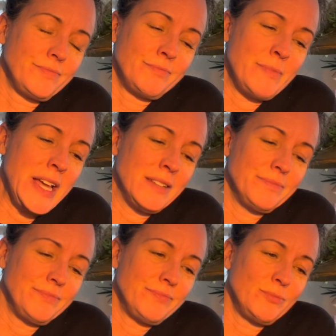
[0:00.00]
man,
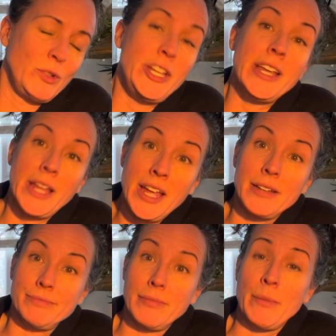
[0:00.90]
when you get hit,
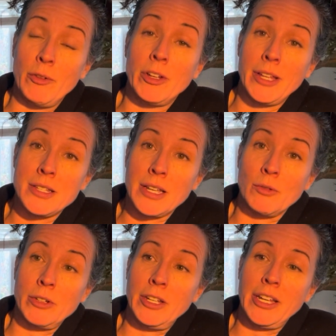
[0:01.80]
I mean, really, it's like
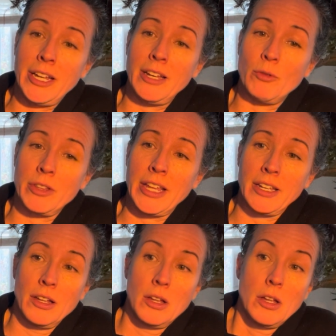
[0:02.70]
when you get hit with like
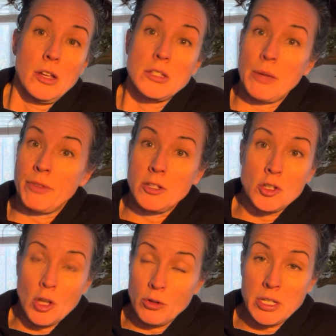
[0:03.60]
something
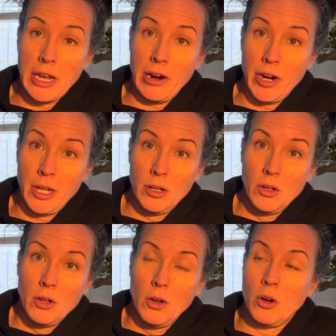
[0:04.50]
so scary
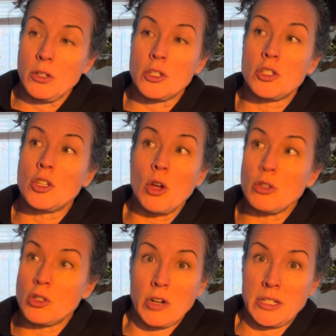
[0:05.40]
or so
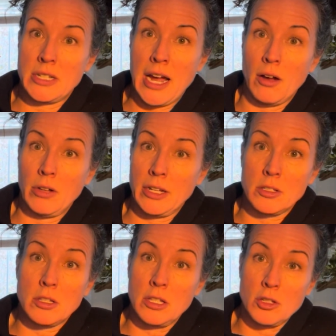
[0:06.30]
stressed out, like
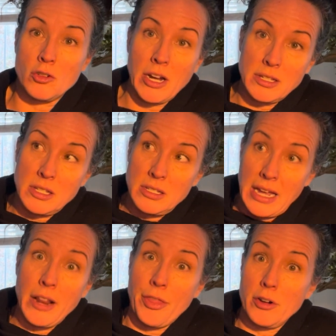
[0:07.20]
the stress is
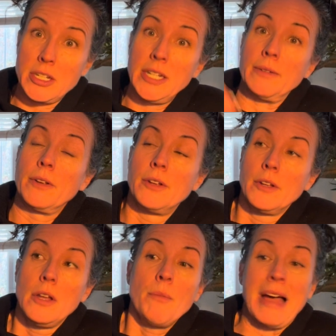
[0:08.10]
at a 13.
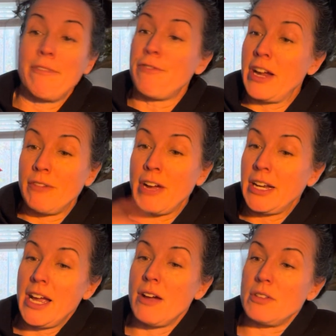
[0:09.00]
My friend right
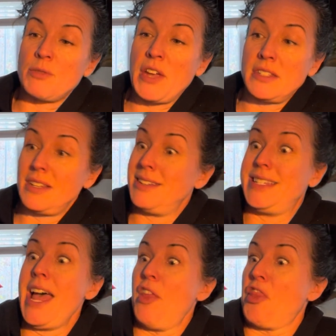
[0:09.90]
now is facing
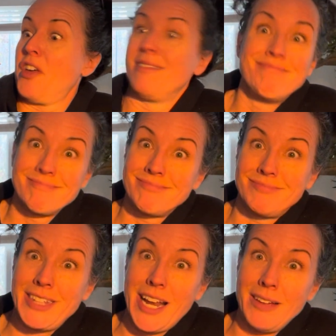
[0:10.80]
death,
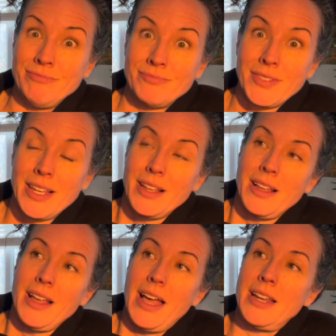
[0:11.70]
you know?
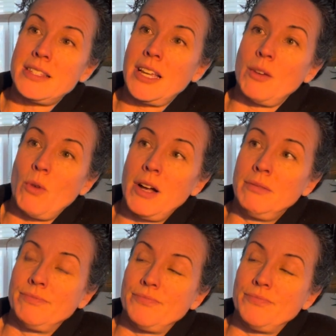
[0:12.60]
And it's like, well,